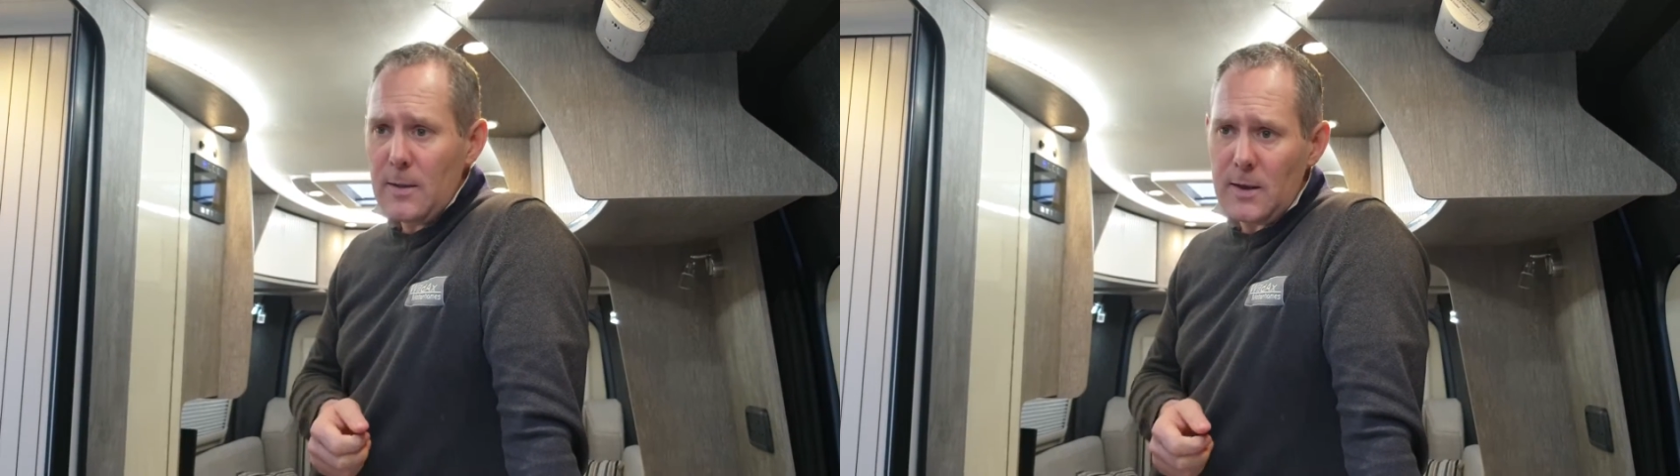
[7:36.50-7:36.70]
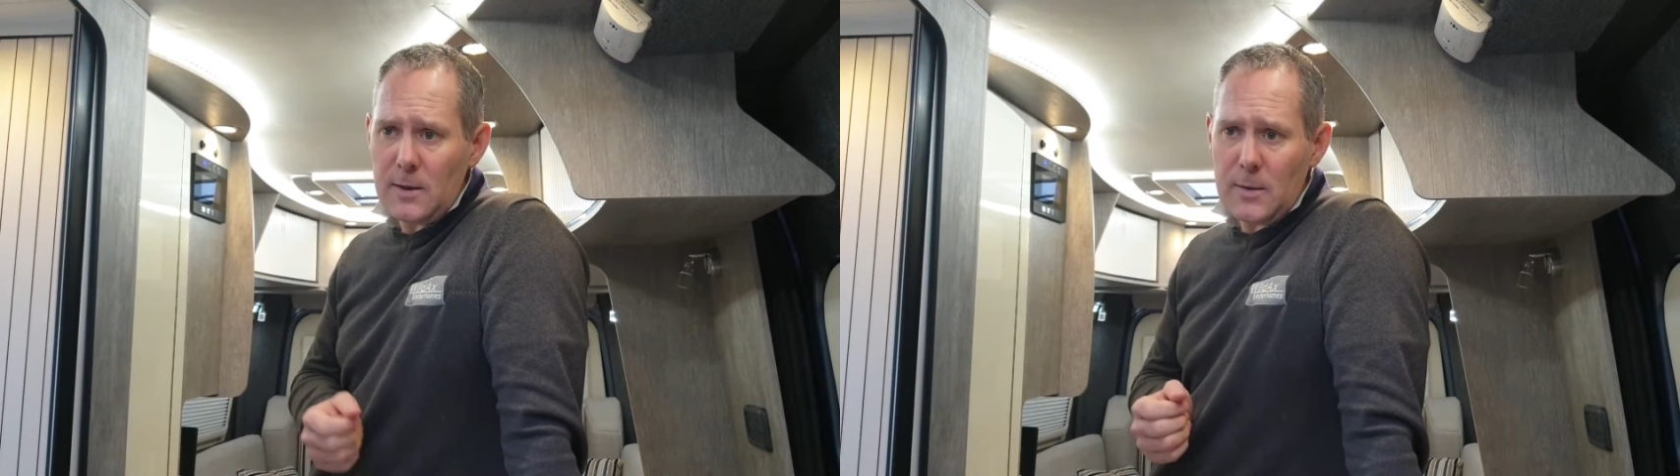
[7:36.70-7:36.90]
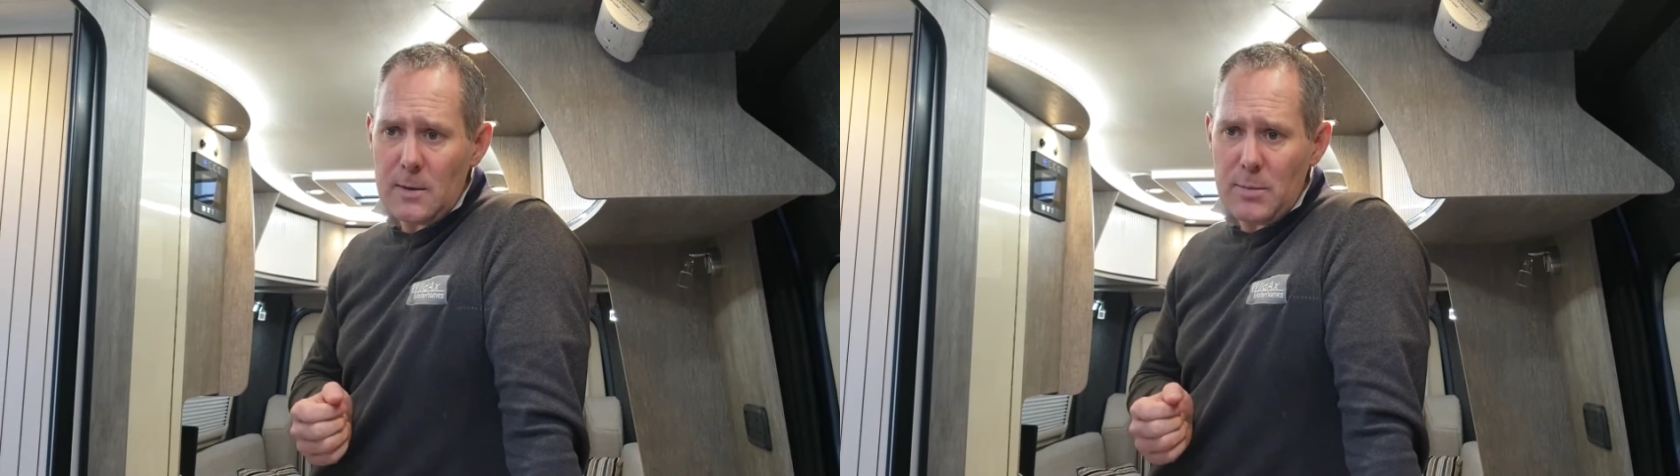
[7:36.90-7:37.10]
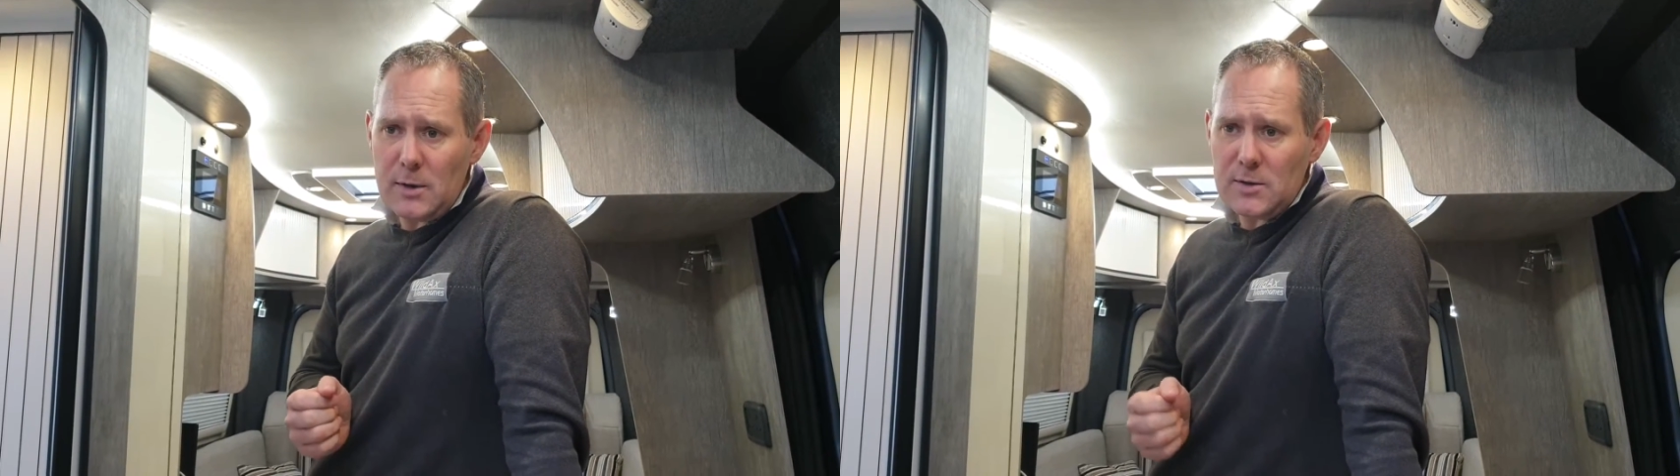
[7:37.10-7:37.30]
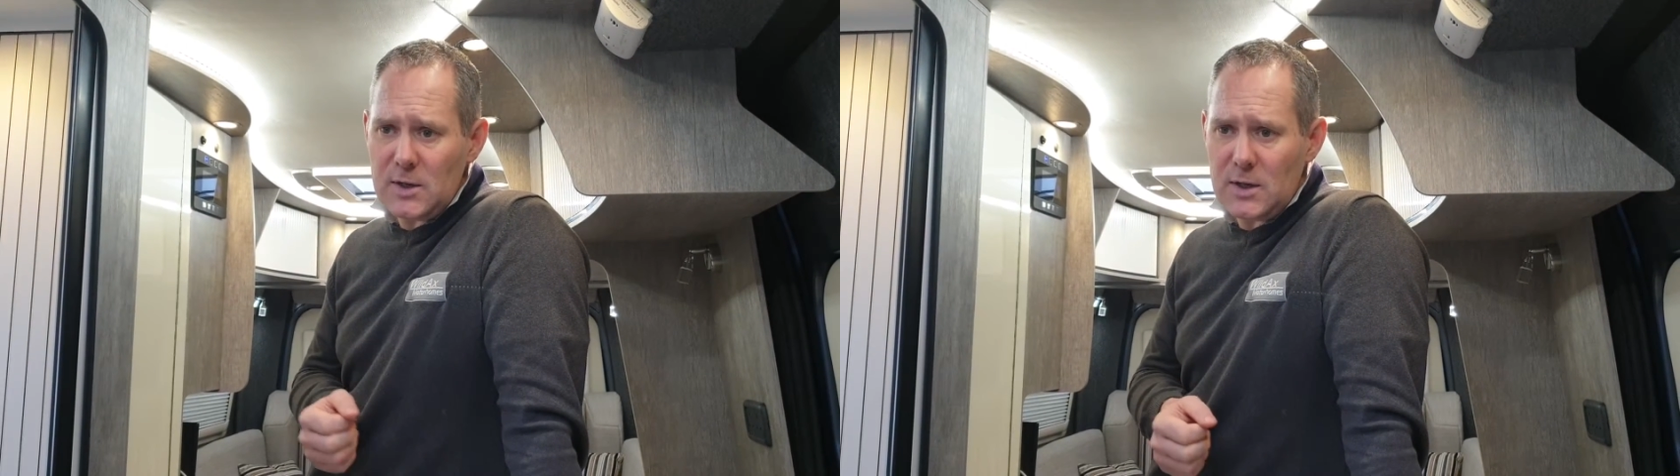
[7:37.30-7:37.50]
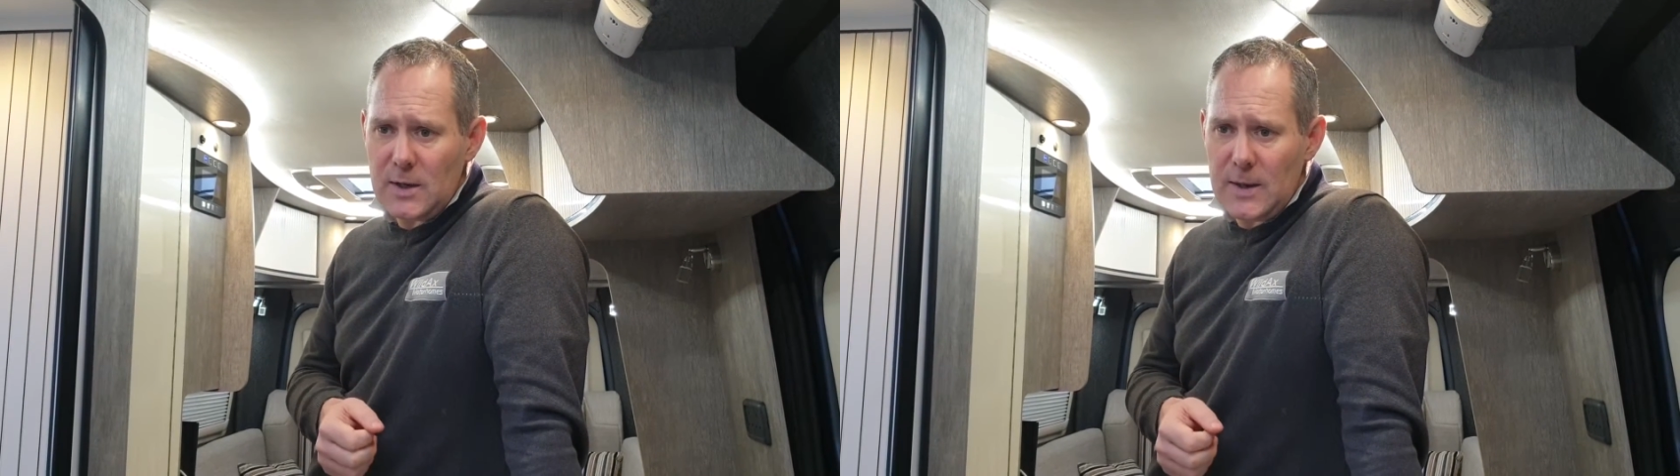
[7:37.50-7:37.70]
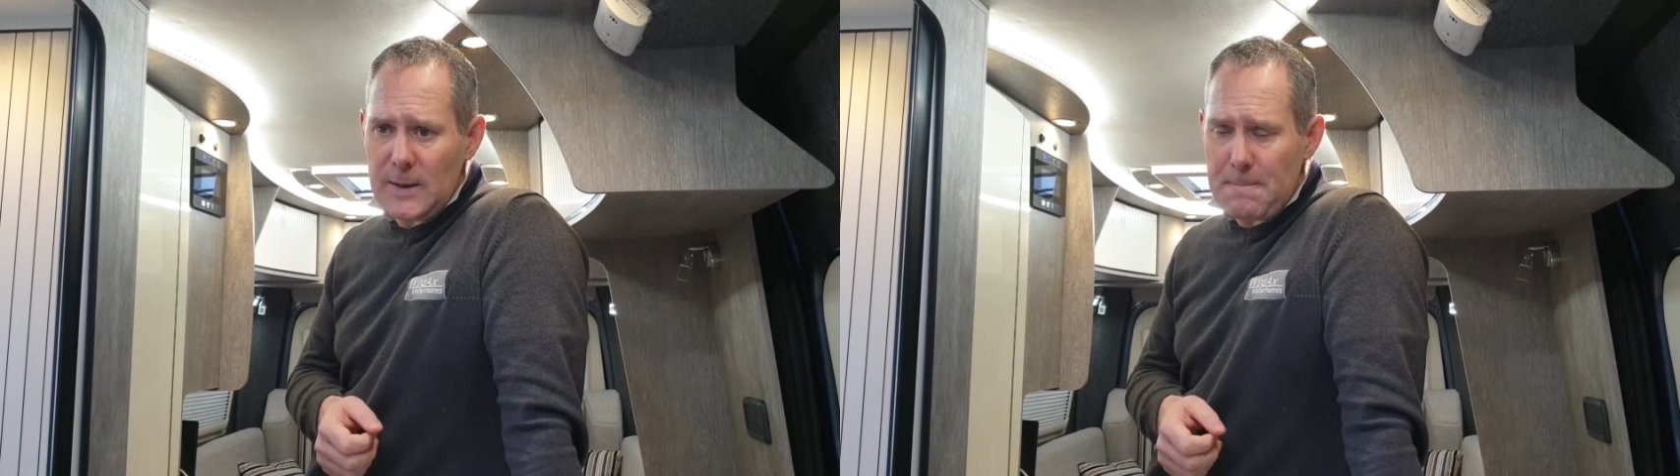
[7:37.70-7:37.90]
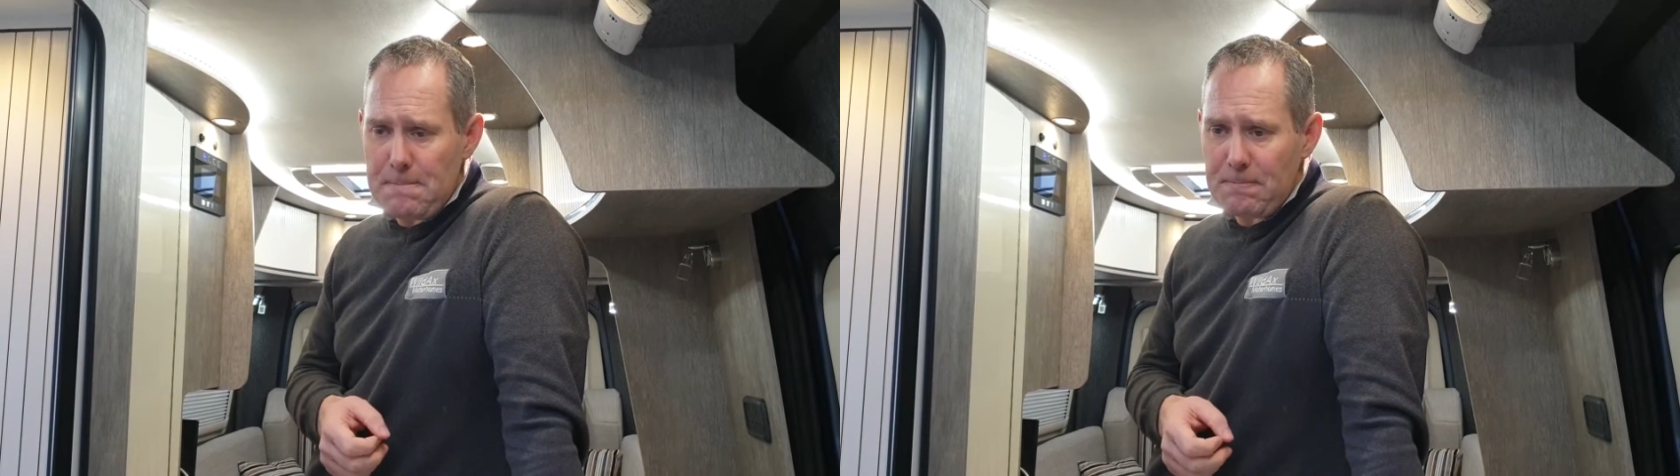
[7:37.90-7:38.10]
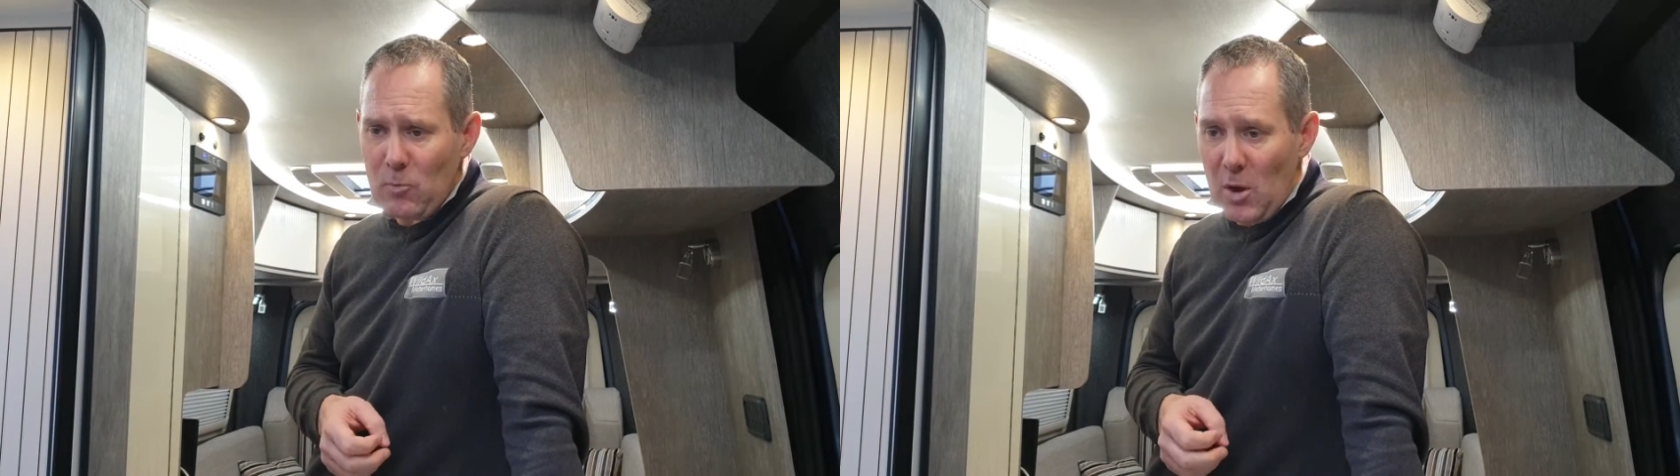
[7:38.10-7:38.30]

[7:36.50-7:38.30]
They they boasted um,